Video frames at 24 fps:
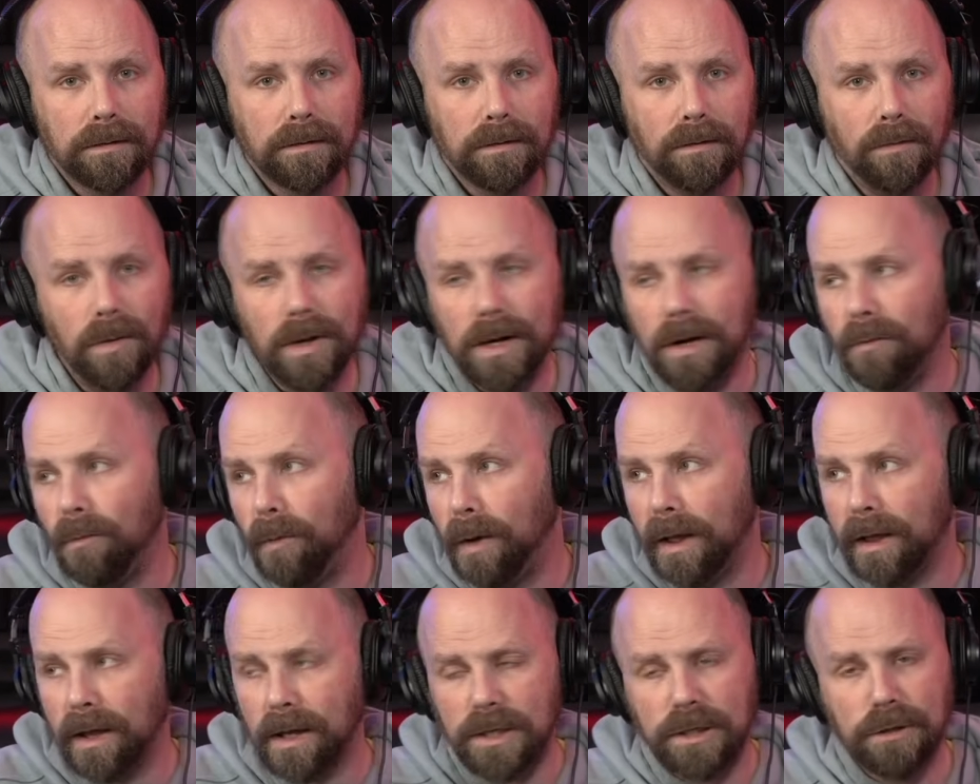we didn't
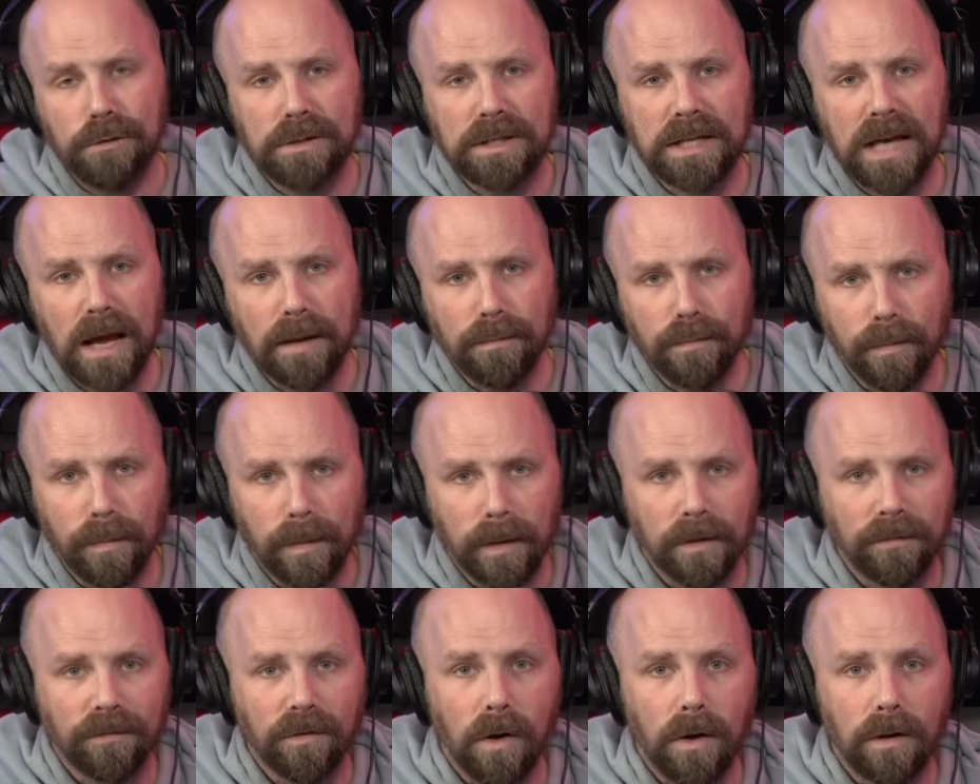realize she was
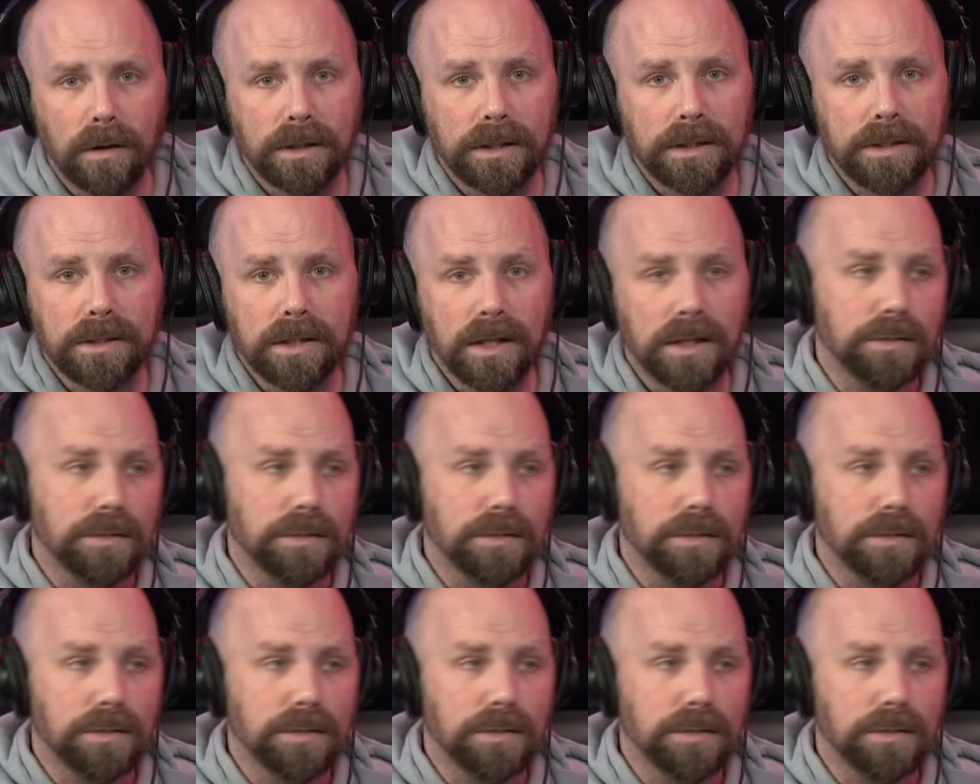capable of all this.